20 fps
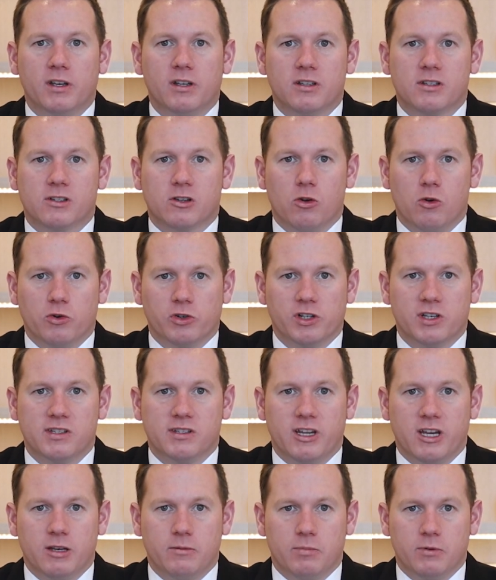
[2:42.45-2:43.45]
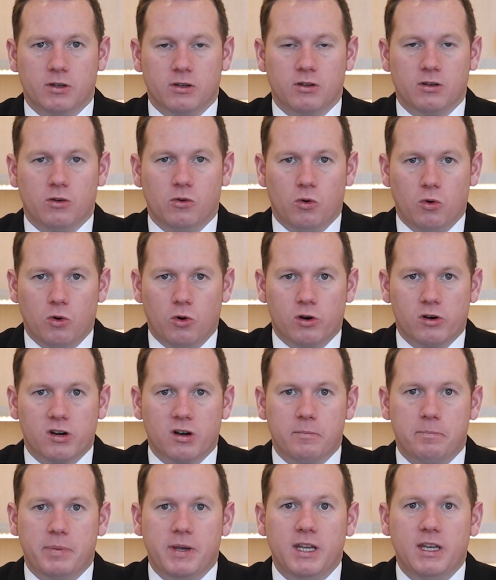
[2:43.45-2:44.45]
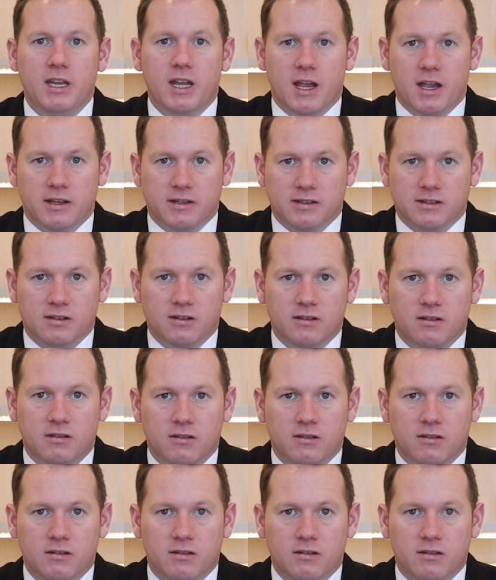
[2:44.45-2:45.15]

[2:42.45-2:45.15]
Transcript: disclosure statement, or PDS.